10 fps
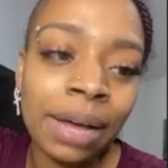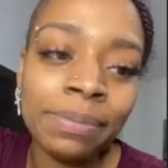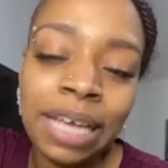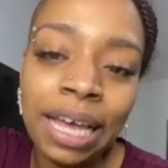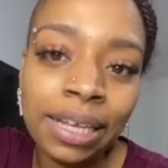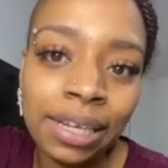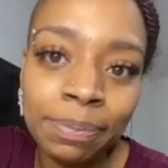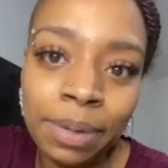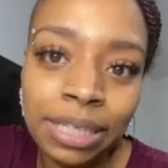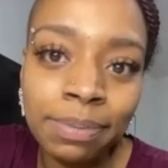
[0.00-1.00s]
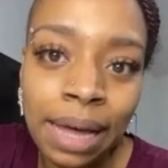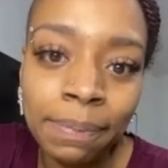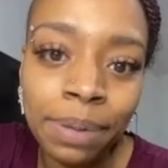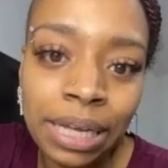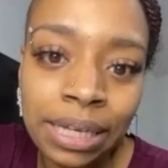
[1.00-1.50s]
I'm taking it piece by
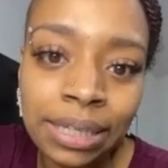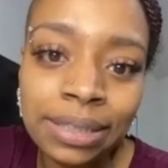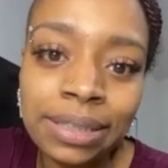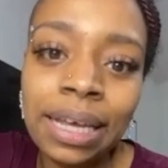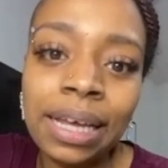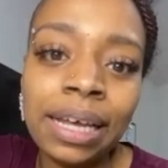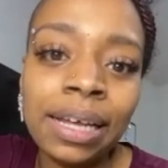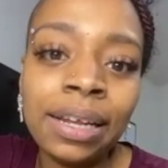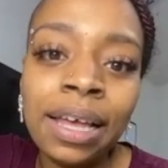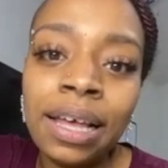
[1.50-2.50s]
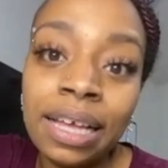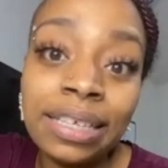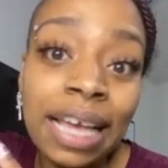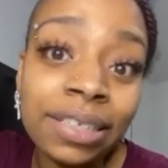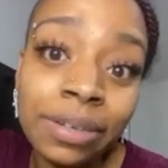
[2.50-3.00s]
piece and
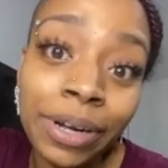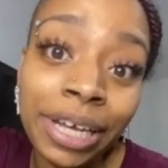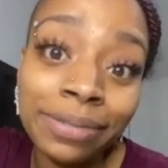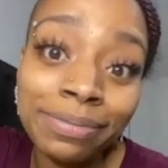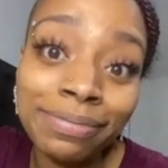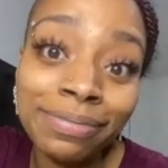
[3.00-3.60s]
it's actually working.